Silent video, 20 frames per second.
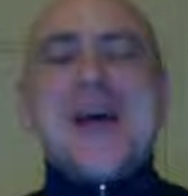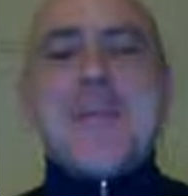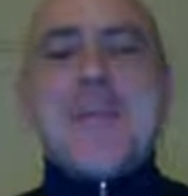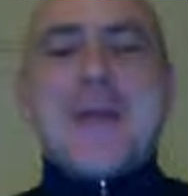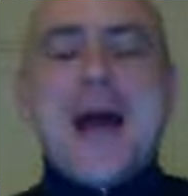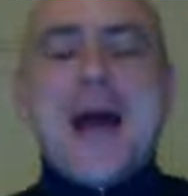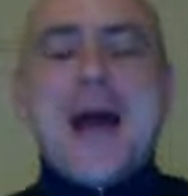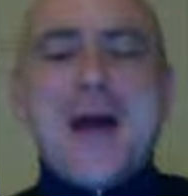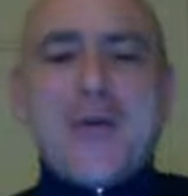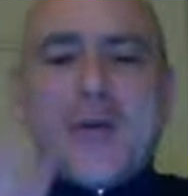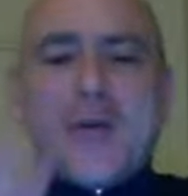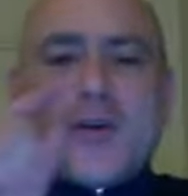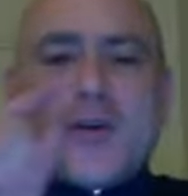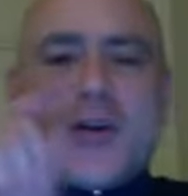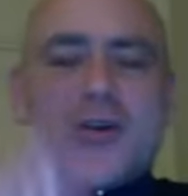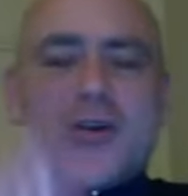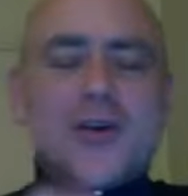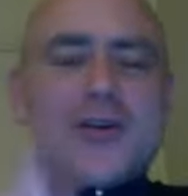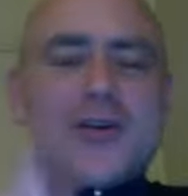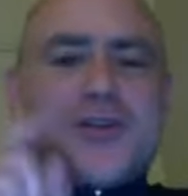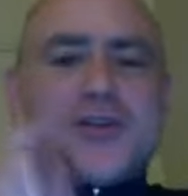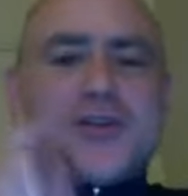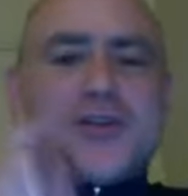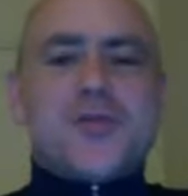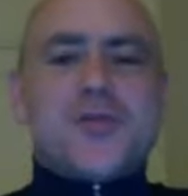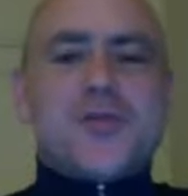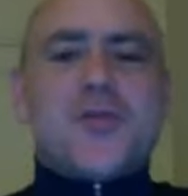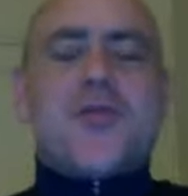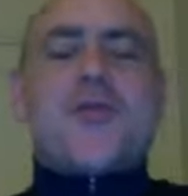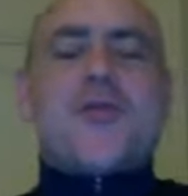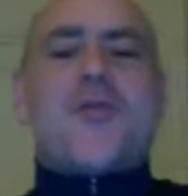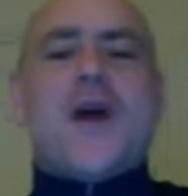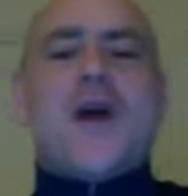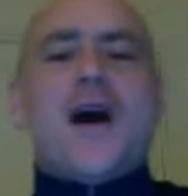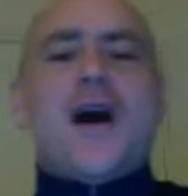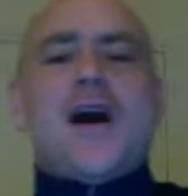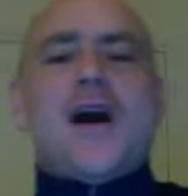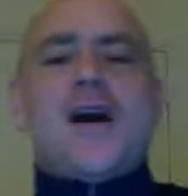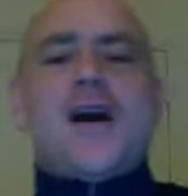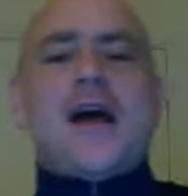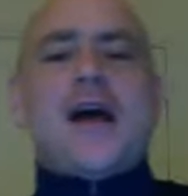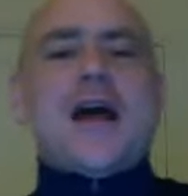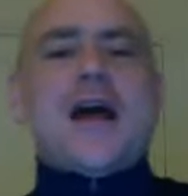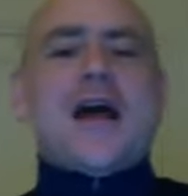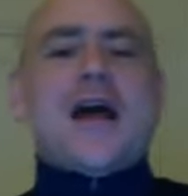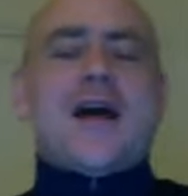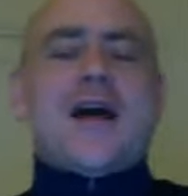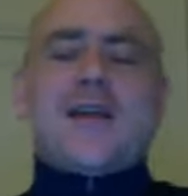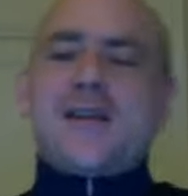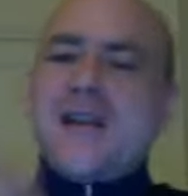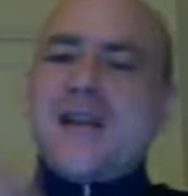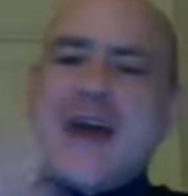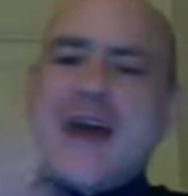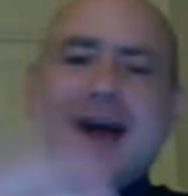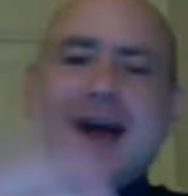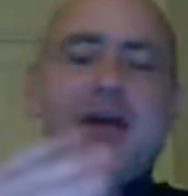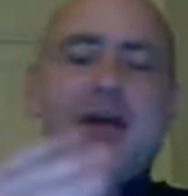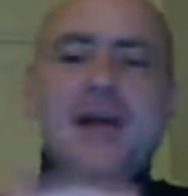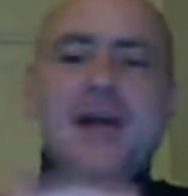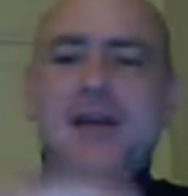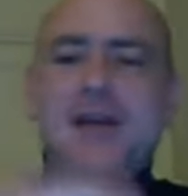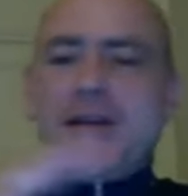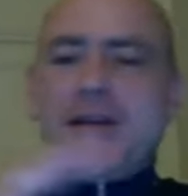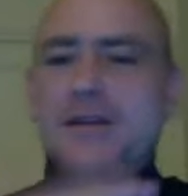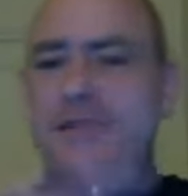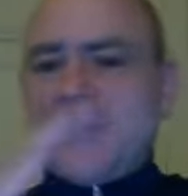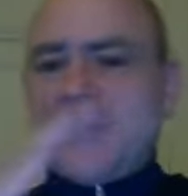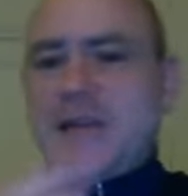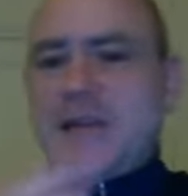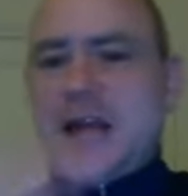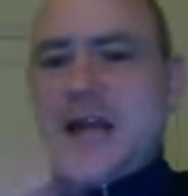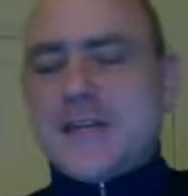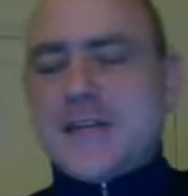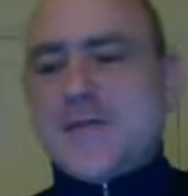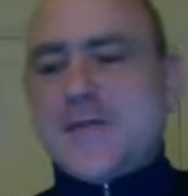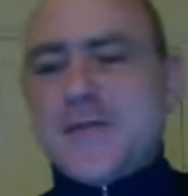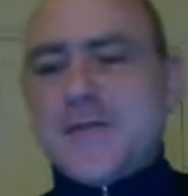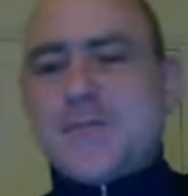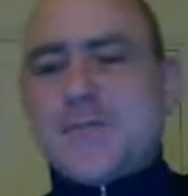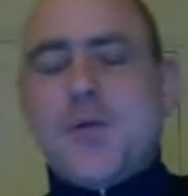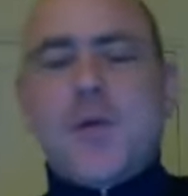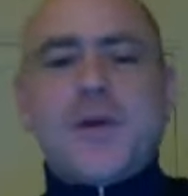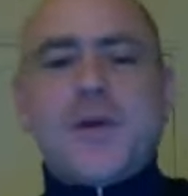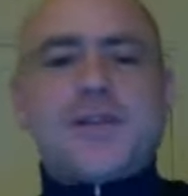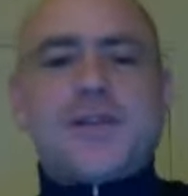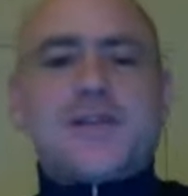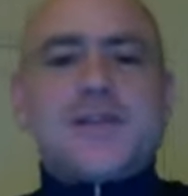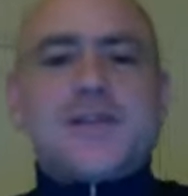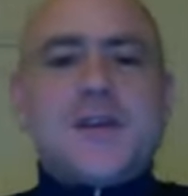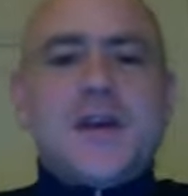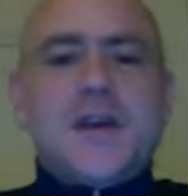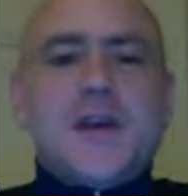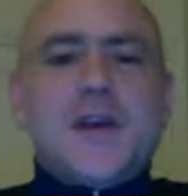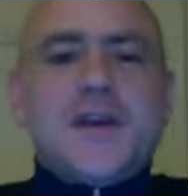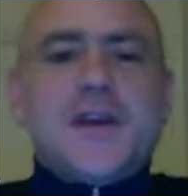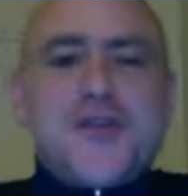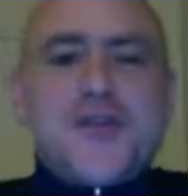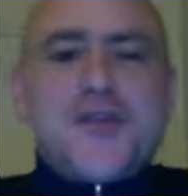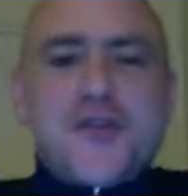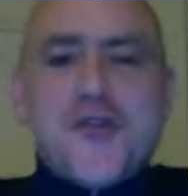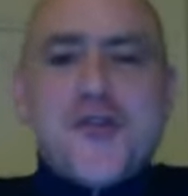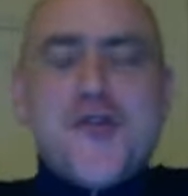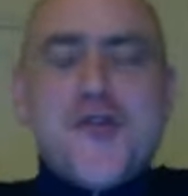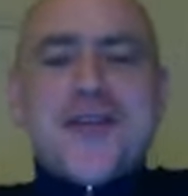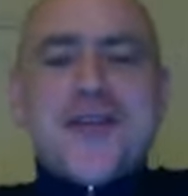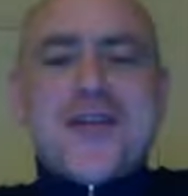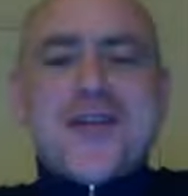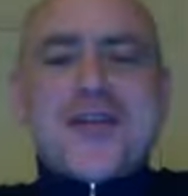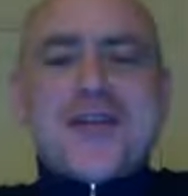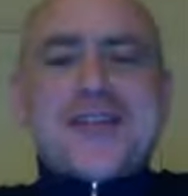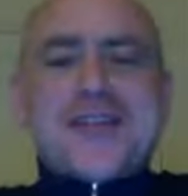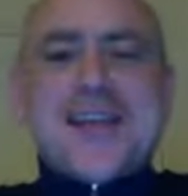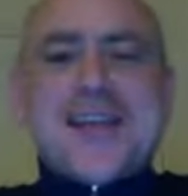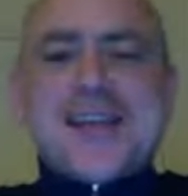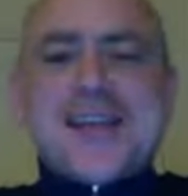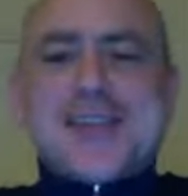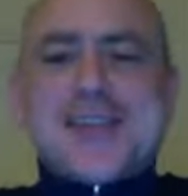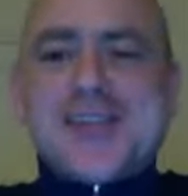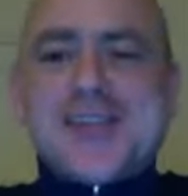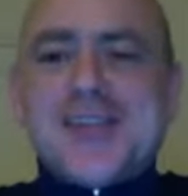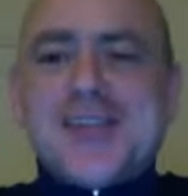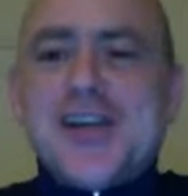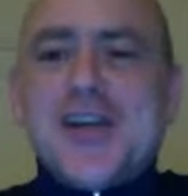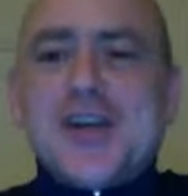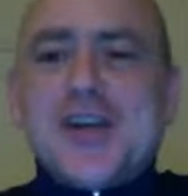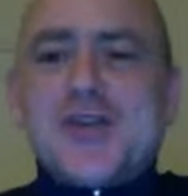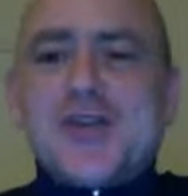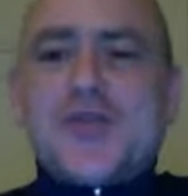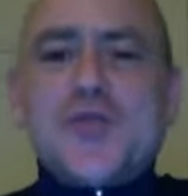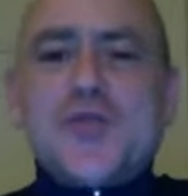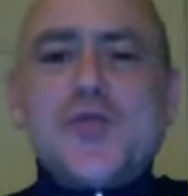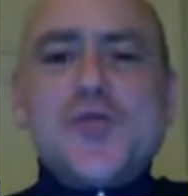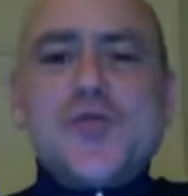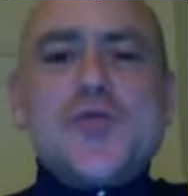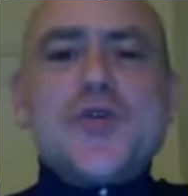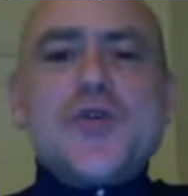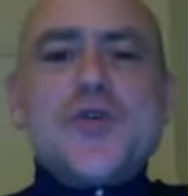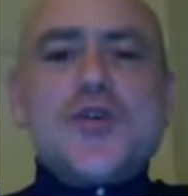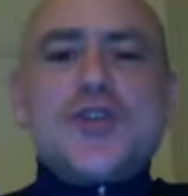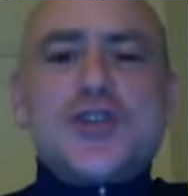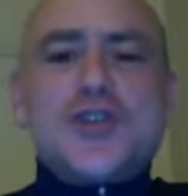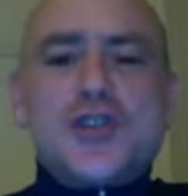but I will urge you now and at different points during this session to